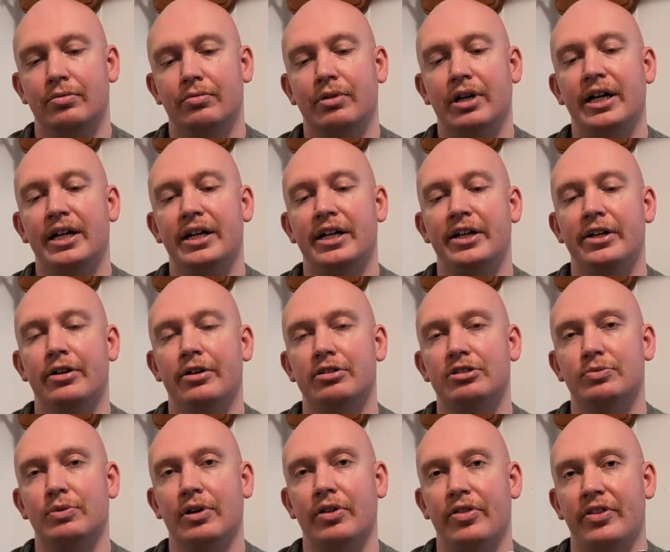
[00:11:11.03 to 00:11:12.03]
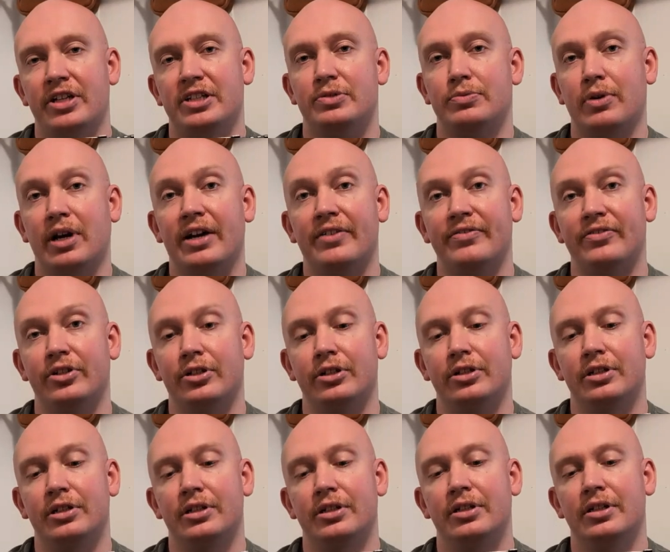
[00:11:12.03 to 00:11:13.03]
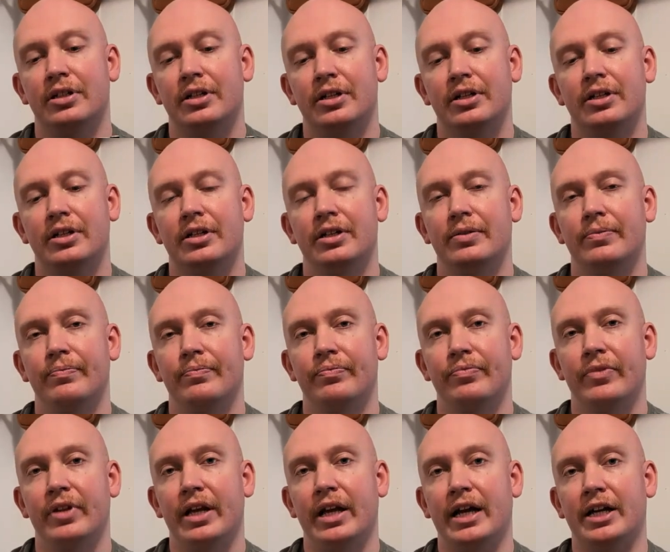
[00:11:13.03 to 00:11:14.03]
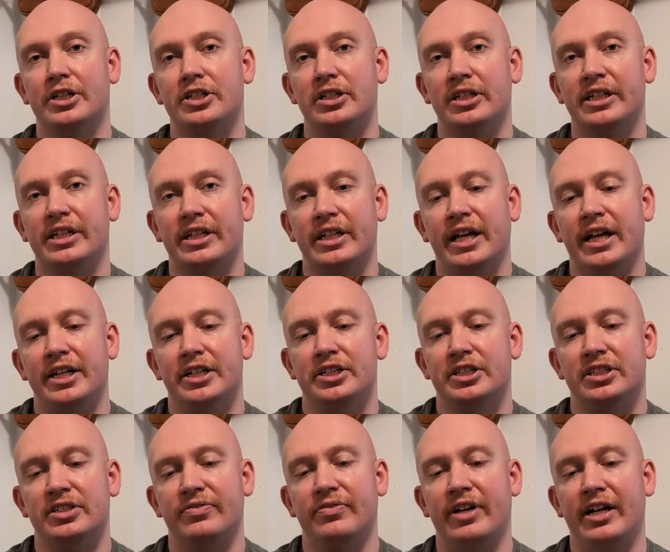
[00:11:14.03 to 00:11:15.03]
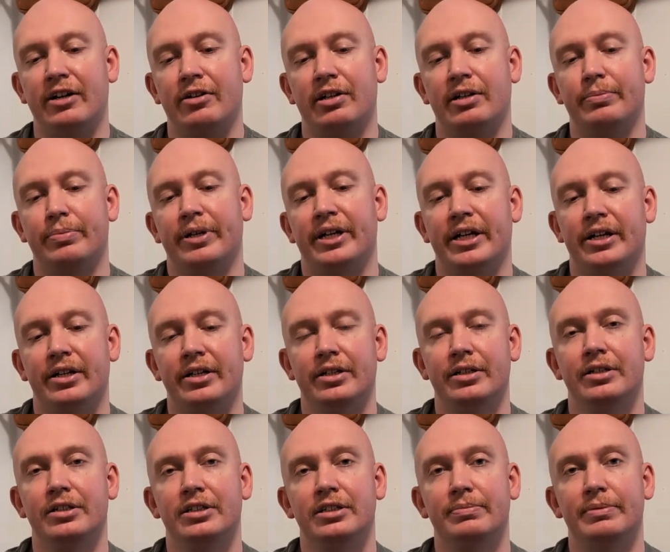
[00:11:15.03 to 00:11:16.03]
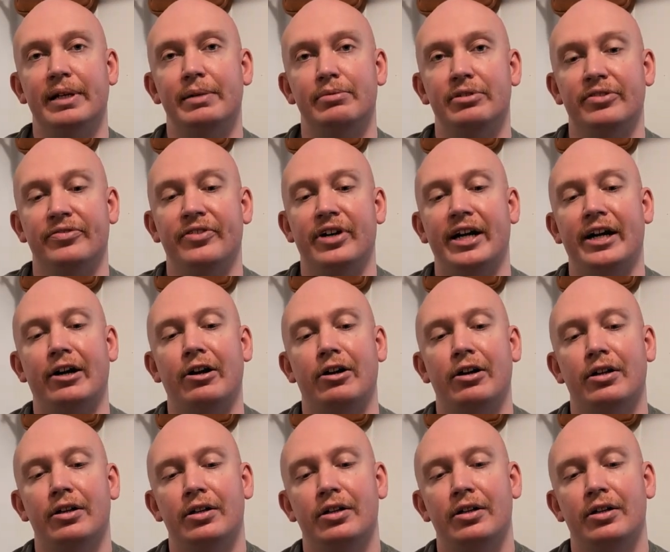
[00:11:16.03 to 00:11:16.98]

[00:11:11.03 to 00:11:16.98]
right here is where this rifle actually engages the firing pin to be able to fire.